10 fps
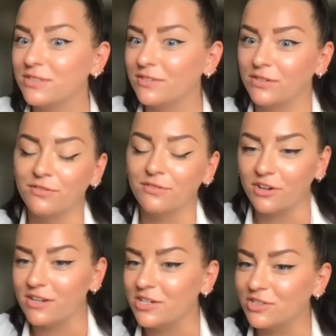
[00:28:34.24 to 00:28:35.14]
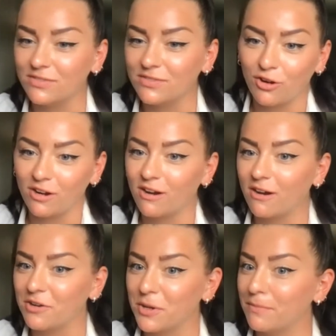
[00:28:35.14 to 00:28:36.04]
different variations of credit
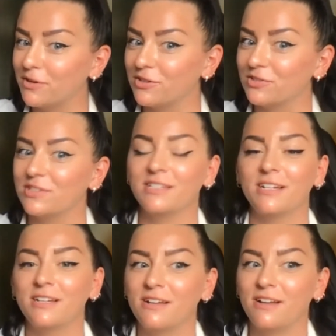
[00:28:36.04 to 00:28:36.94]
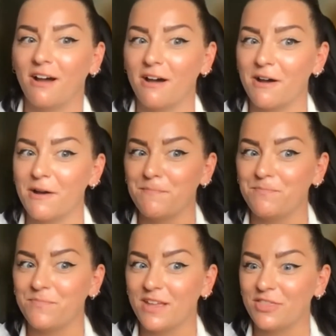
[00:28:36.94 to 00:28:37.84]
card numbers, and
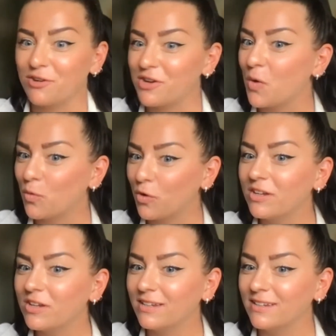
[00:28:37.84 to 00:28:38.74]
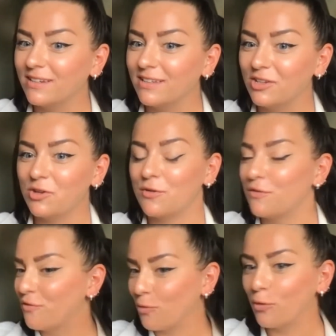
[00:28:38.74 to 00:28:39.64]
they're not working,
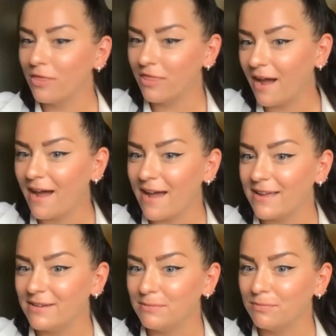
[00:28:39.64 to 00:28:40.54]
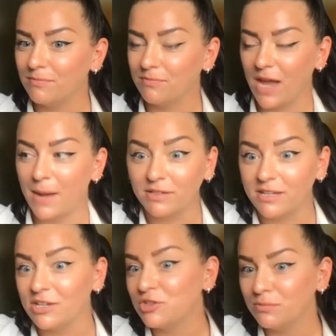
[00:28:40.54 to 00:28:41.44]
for that
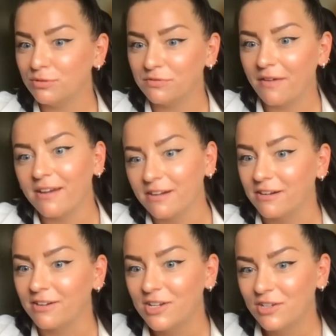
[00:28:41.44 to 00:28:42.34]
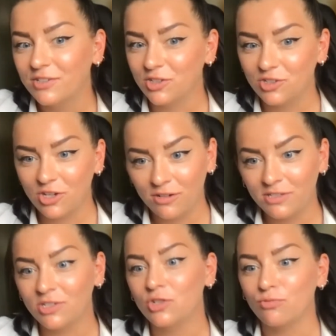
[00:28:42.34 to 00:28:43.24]
application provider, you're starting
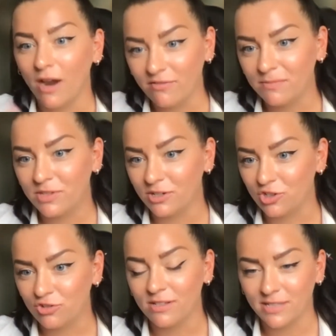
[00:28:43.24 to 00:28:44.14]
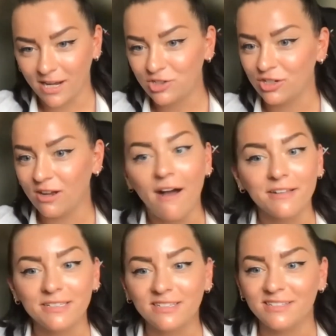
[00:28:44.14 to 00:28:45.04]
to drive up their transaction
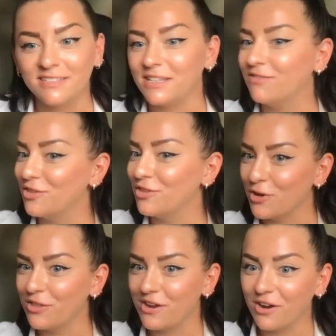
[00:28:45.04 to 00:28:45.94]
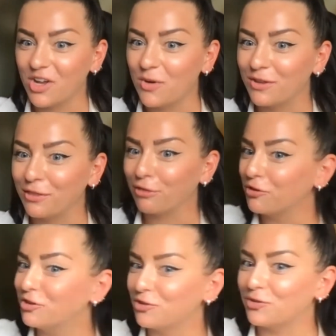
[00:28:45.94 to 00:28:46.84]
costs, because even though they aren't going
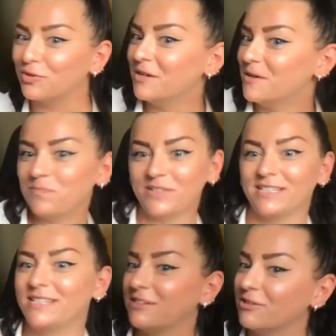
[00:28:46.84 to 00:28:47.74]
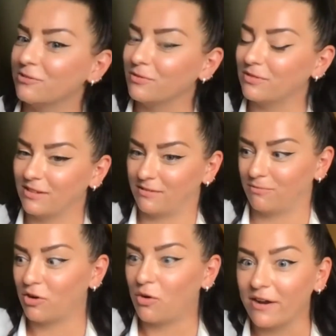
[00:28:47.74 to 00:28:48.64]
through, it still
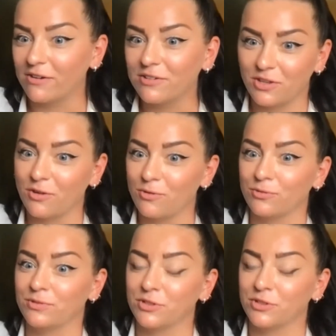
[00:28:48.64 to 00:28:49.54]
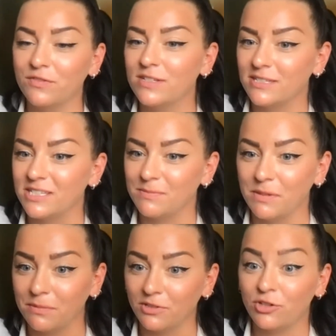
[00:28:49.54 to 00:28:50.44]
requires those services to be
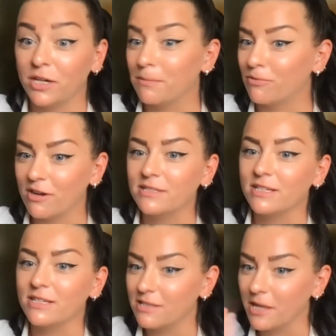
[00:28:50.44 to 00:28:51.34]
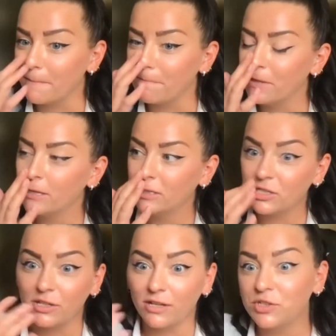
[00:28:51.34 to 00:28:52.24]
able to try to process them.
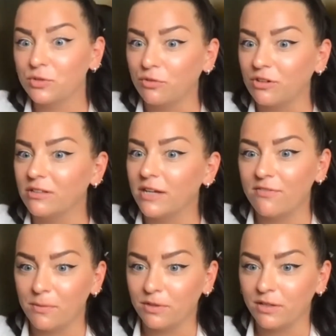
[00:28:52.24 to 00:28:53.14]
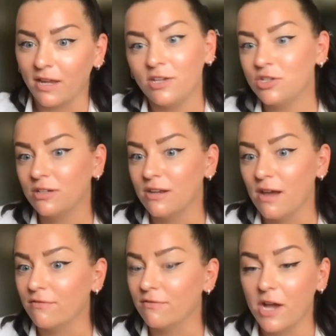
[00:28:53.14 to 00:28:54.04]
So that's a real life implication
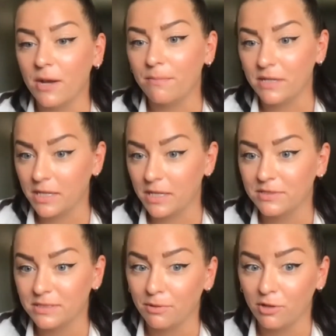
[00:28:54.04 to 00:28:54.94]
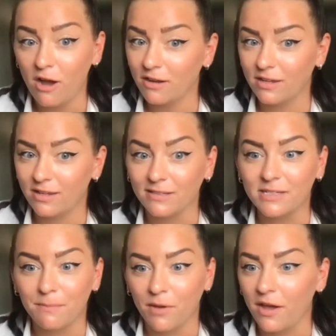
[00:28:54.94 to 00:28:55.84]
of not being able to block against
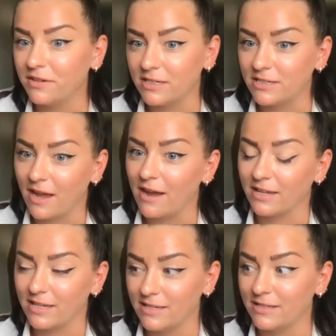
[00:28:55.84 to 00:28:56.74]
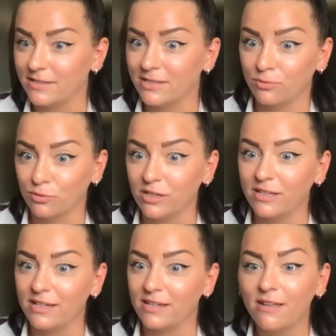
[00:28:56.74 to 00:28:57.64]
a botnet attack, is
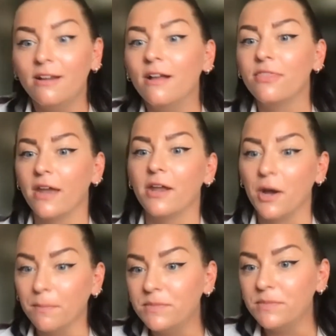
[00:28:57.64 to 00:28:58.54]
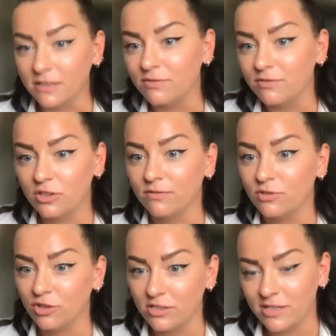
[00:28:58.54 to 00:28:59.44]
really that uptick of
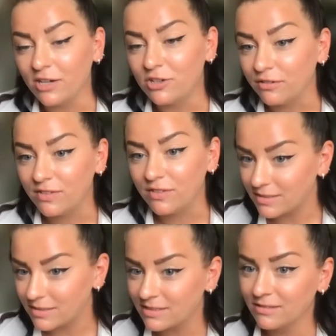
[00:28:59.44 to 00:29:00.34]
transaction fees.